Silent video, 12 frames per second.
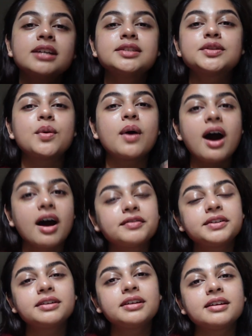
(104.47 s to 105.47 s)
So
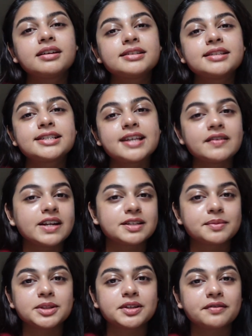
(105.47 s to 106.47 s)
after The Seven
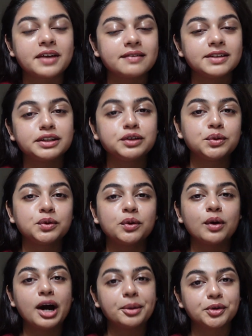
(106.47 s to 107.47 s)
Husbands of Evelyn
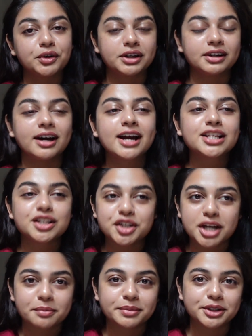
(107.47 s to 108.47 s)
Hugo, I'm gonna
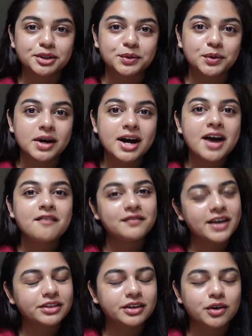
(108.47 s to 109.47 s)
jump into
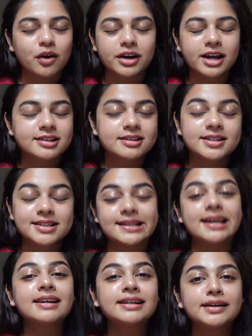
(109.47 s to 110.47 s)
Where the Crawdads
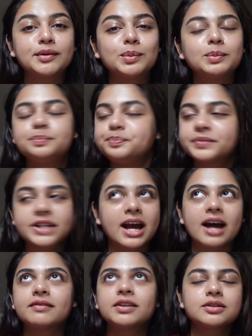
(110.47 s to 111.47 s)
Sing.
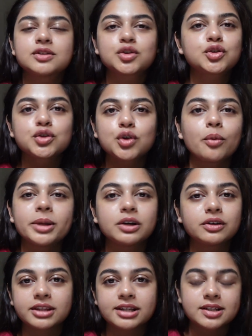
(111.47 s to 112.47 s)
I've heard so many
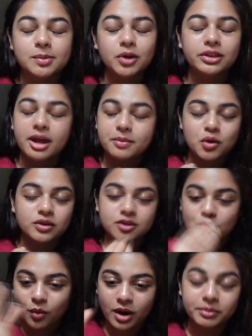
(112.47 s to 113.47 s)
good things about that book,
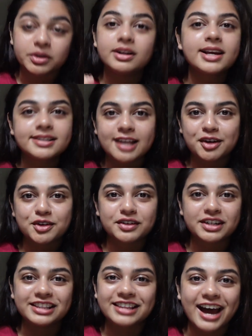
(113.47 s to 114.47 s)
so I'm really excited to
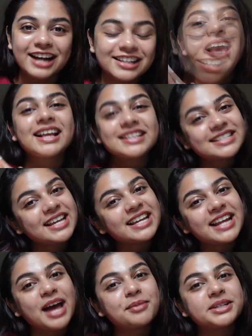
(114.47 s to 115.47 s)
read that. And the
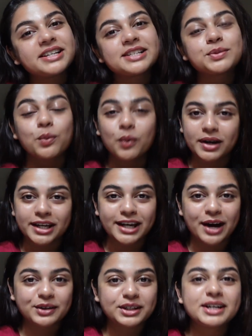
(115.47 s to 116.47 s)
second habit is working
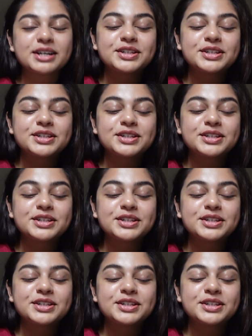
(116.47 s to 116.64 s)
out.